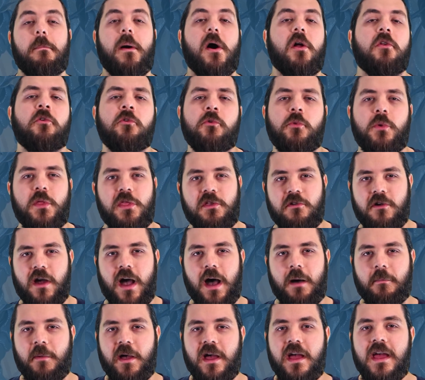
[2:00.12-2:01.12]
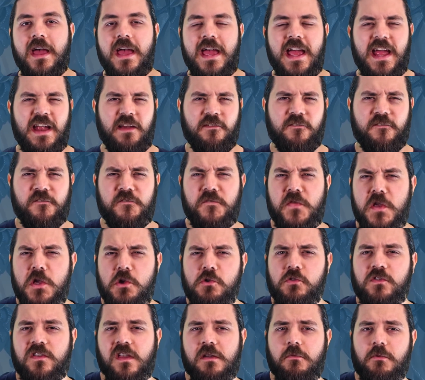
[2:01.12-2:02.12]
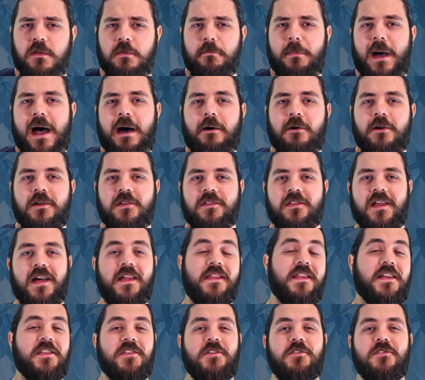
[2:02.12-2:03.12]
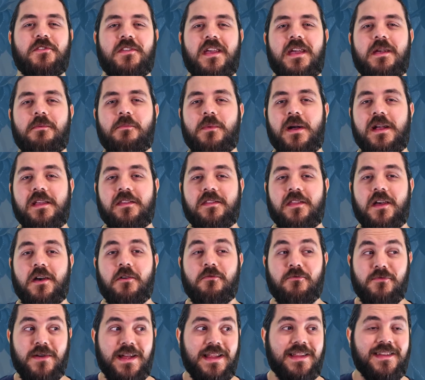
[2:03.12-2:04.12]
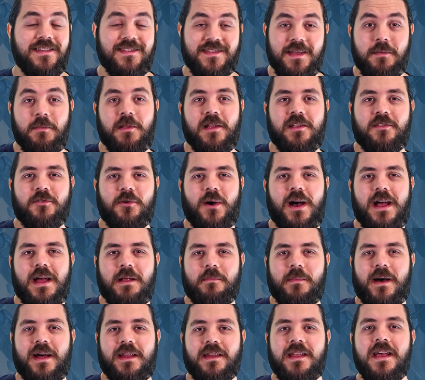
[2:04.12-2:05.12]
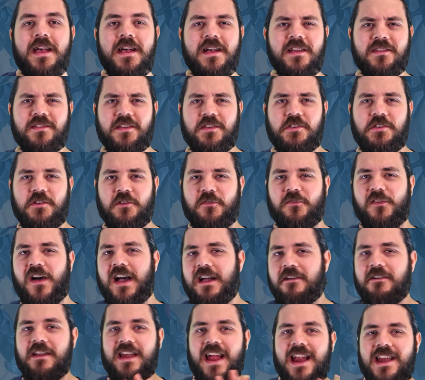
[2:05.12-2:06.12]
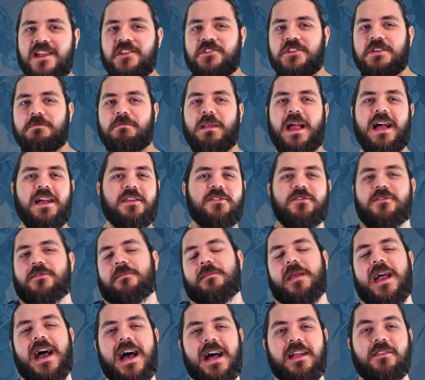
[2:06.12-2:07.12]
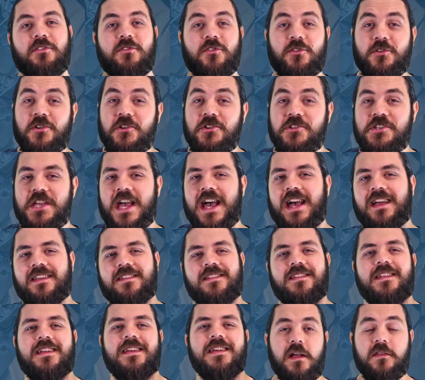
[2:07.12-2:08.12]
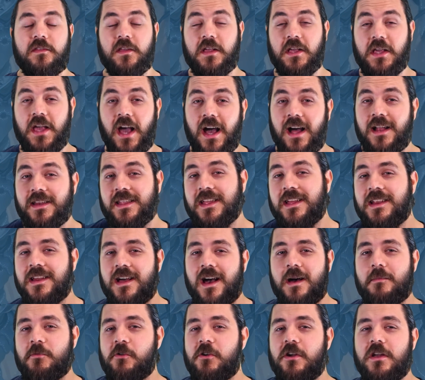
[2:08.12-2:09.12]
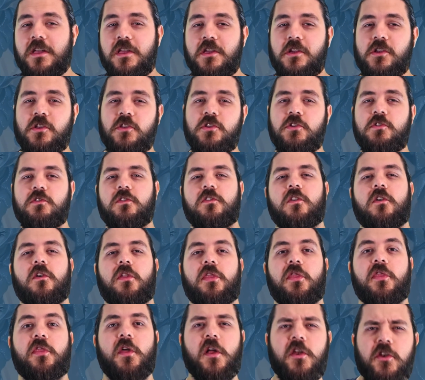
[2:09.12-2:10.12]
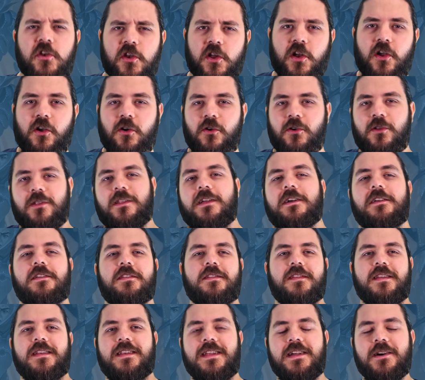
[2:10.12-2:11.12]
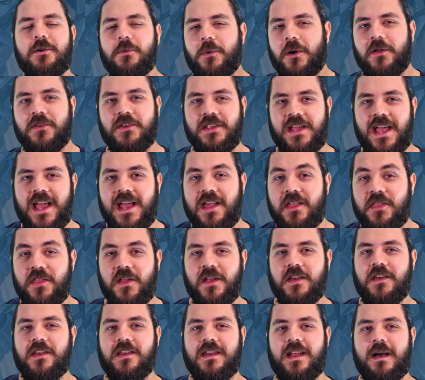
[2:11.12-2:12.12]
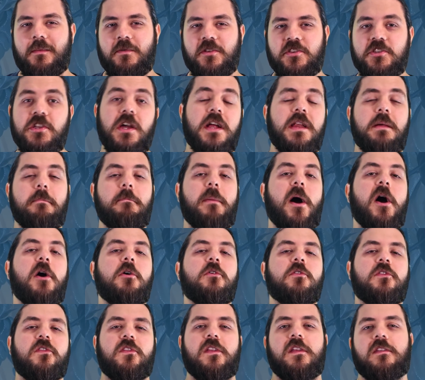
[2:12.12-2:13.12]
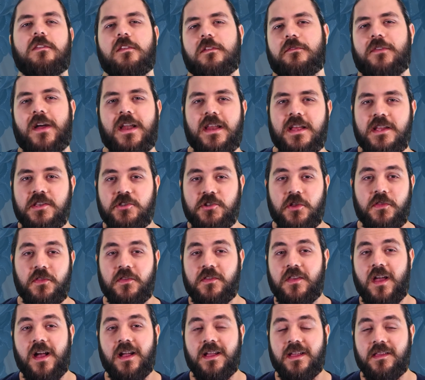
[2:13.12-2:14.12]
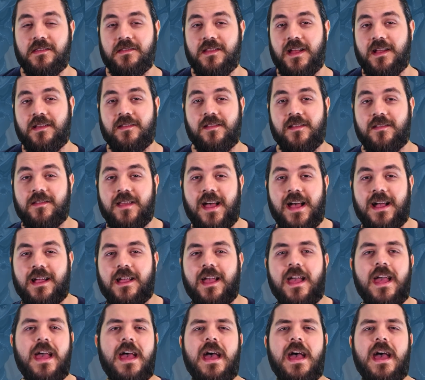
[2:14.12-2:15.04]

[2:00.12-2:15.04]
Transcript: bond with your armor, infuse it with powers, and then use it in ways that are really similar to Iron Man, such as firing energy blasts from your hands or your chest. As a Guardian Armorer, you can use your Thunder Gauntlets to deal 1d8 thunder damage and impose disadvantage on the target's next attack,